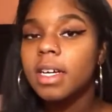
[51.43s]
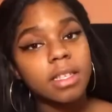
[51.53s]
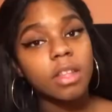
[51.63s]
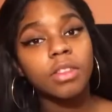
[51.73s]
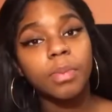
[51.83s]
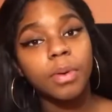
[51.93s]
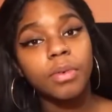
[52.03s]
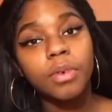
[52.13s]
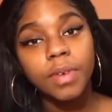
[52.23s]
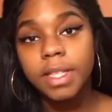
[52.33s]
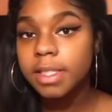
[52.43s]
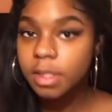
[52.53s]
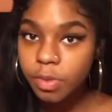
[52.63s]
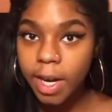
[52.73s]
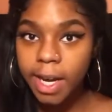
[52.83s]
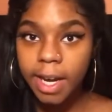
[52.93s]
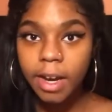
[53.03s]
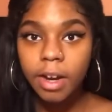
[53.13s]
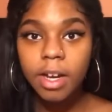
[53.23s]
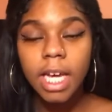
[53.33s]
It's the Peruvian straight
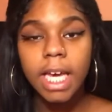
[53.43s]
hair